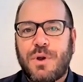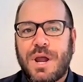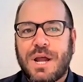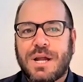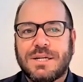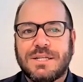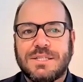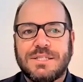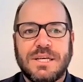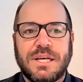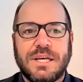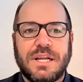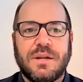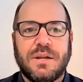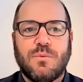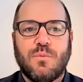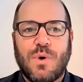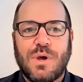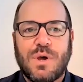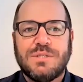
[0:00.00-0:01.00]
practicing
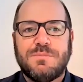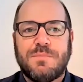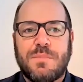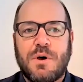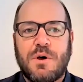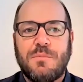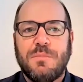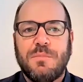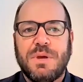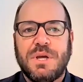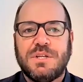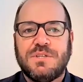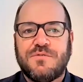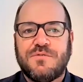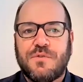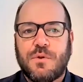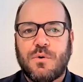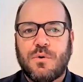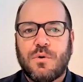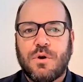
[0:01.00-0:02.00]
in West Palm
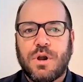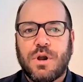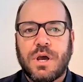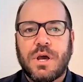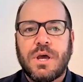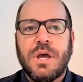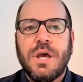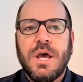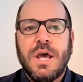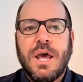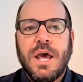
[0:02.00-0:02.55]
Beach, Florida,